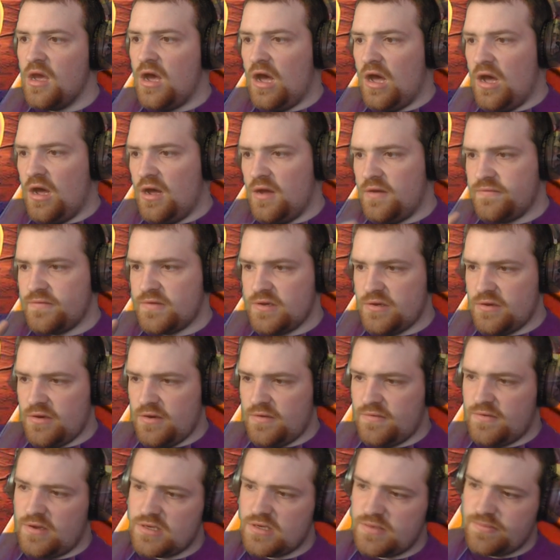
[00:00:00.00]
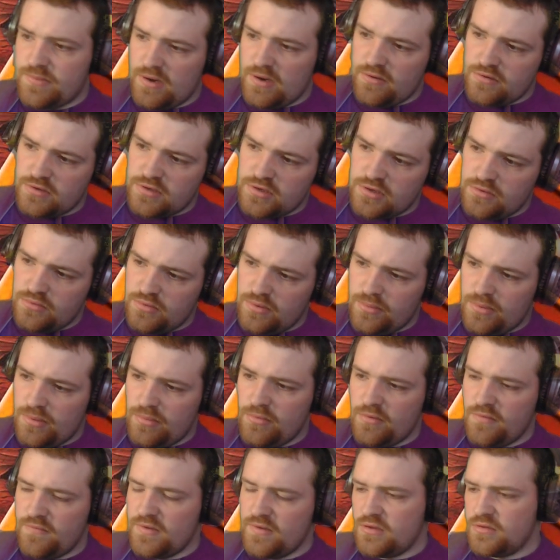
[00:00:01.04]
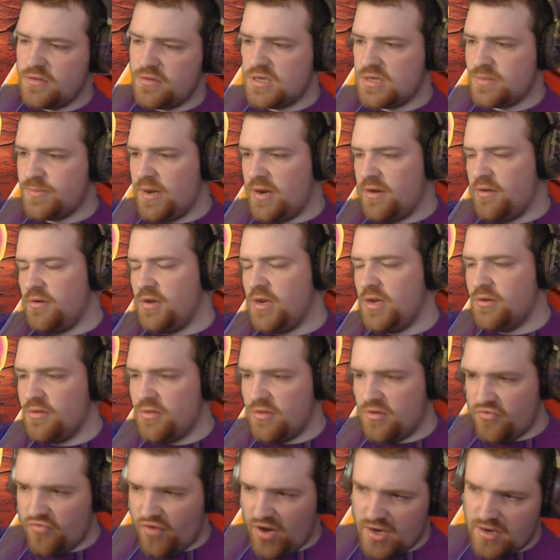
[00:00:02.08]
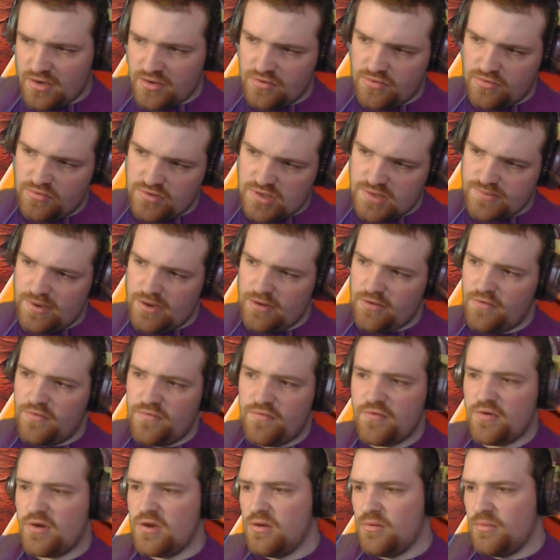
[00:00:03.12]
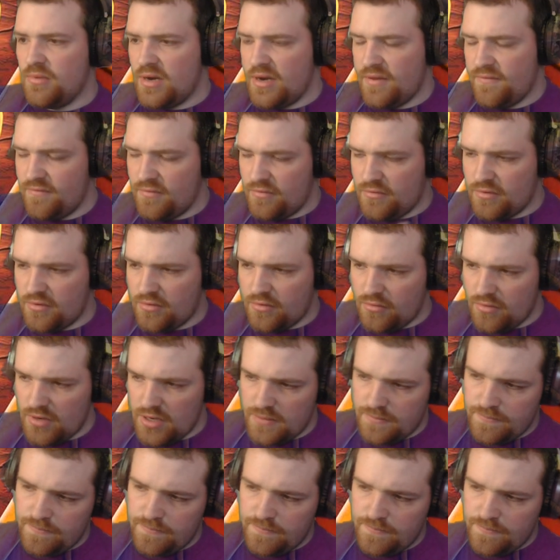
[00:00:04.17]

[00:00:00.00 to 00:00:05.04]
After I've done Spyro two, we'll be moving on to Spyro Year of the Dragon, or Spyro three, or whatever you want to call it.